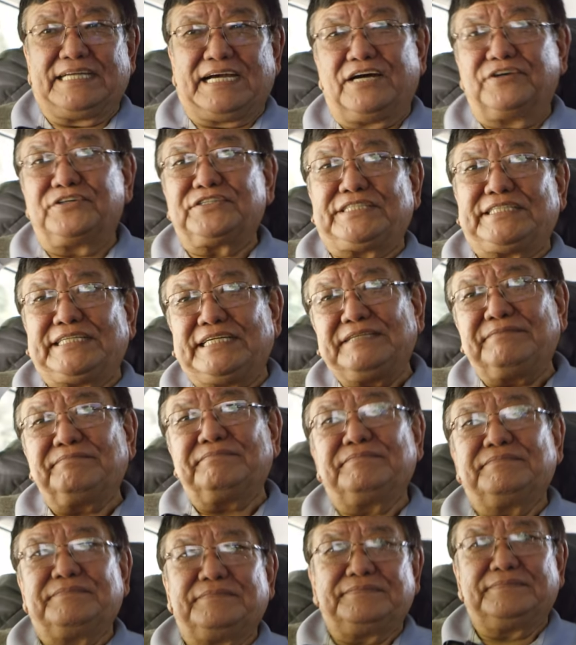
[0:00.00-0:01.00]
our
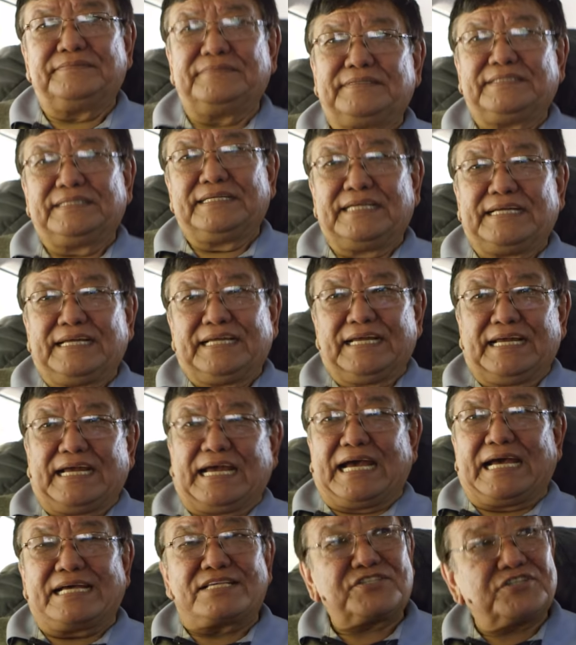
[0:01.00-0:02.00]
team
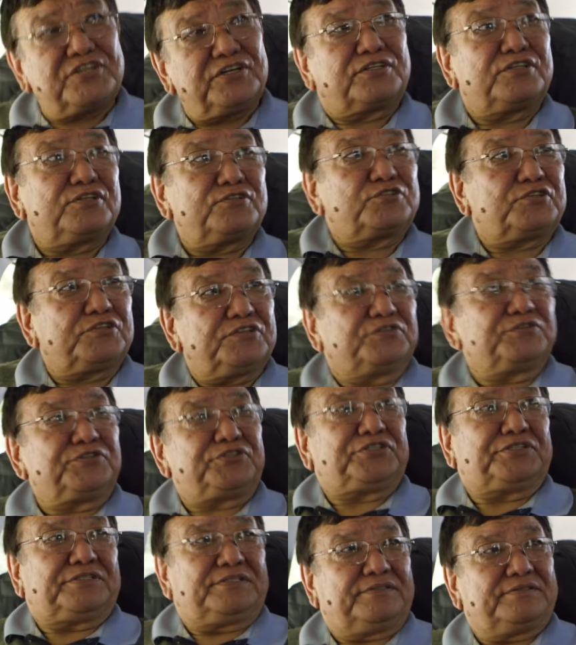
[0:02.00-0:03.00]
has got the
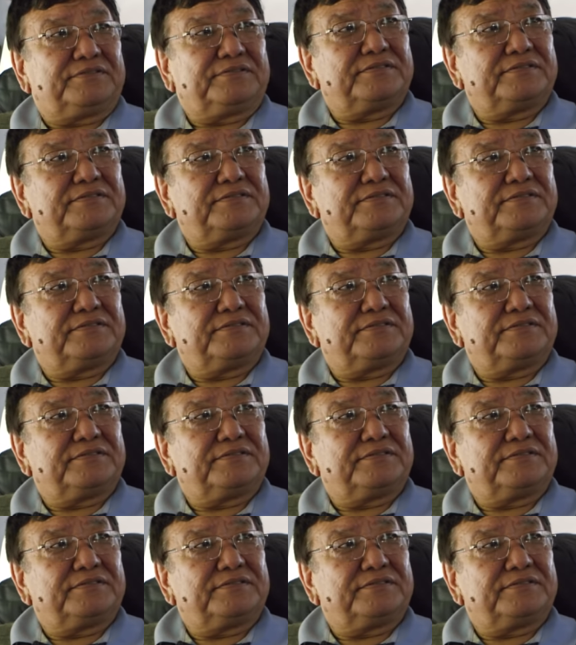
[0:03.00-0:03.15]
solution